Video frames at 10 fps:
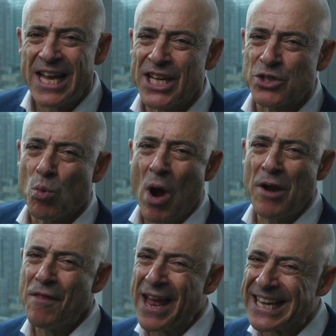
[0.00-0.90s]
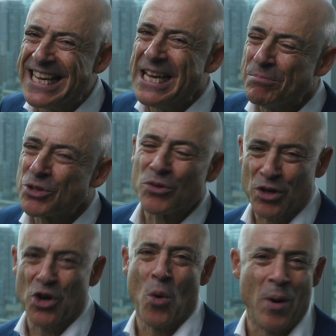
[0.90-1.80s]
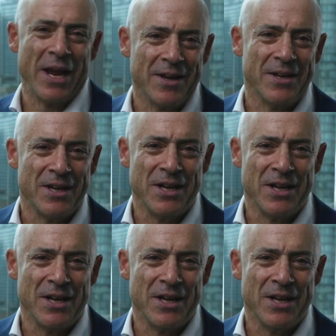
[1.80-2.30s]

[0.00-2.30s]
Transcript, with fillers: is one that keeps on growing.